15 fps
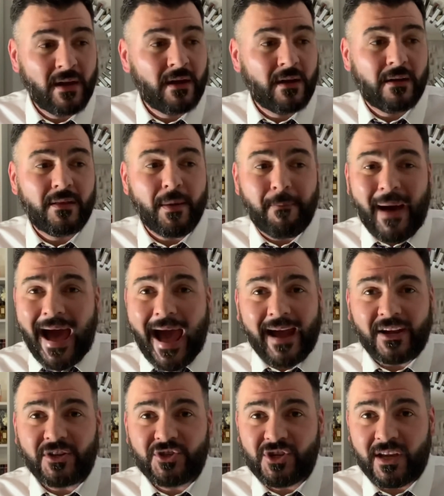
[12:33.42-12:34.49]
The
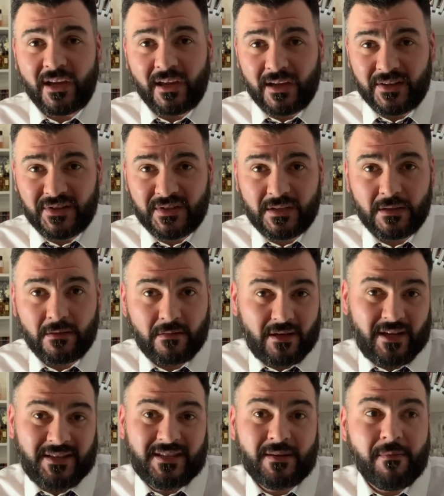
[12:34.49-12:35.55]
packaging is,
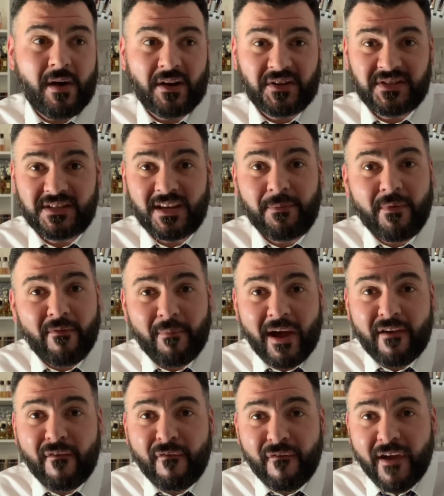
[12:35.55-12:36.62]
it's amongst some of
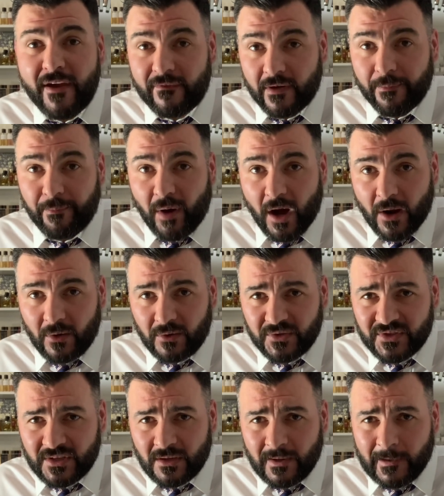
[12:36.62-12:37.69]
my favorite
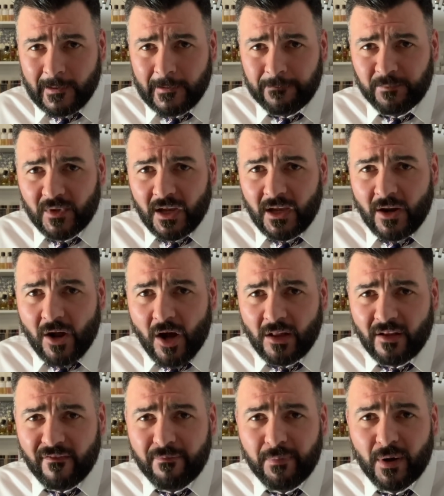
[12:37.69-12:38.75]
bottles in all
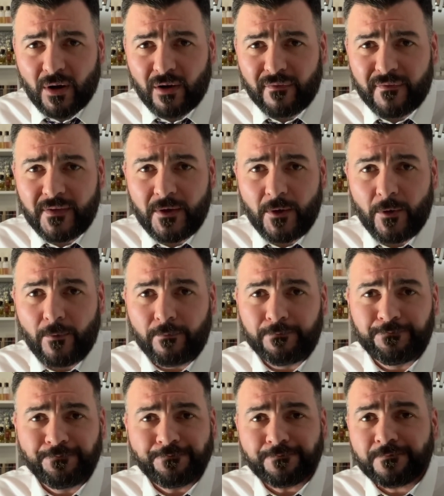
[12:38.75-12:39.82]
of
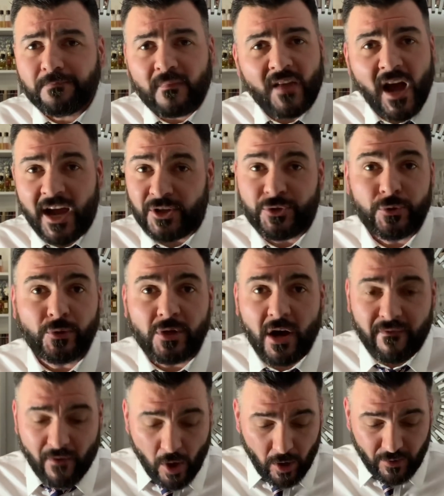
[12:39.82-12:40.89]
perfume. I do
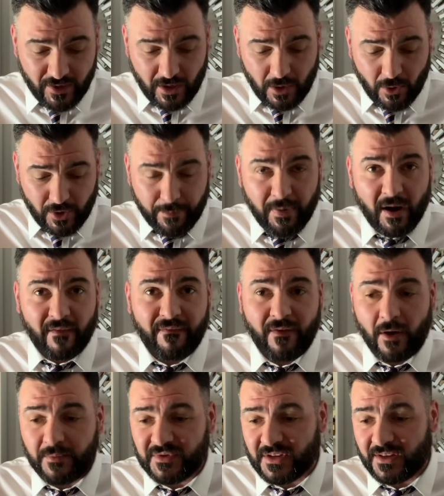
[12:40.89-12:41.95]
love all the Eau de
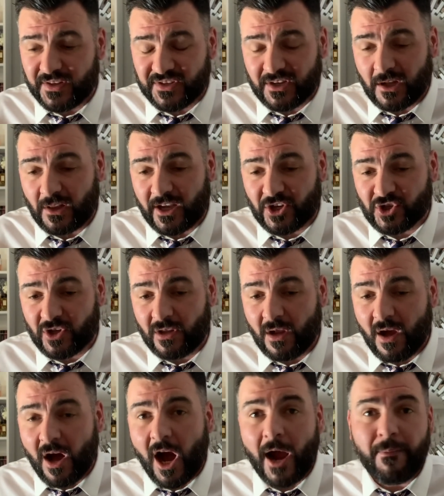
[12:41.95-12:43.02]
Parfums in this collection.
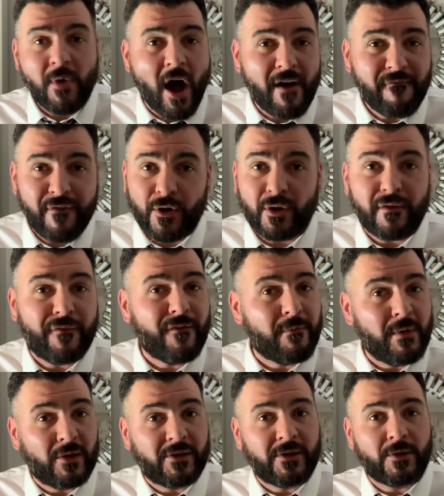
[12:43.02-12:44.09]
I'm not very
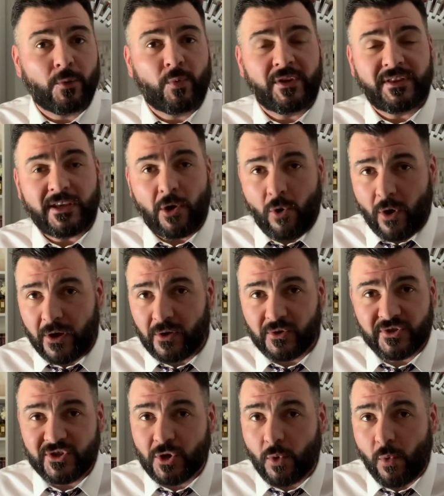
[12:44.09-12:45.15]
familiar with the
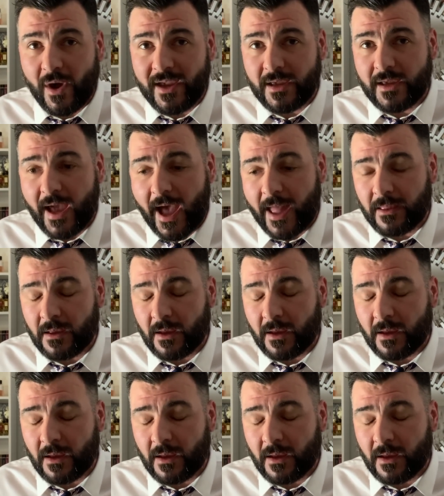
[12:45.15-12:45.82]
oils quite yet.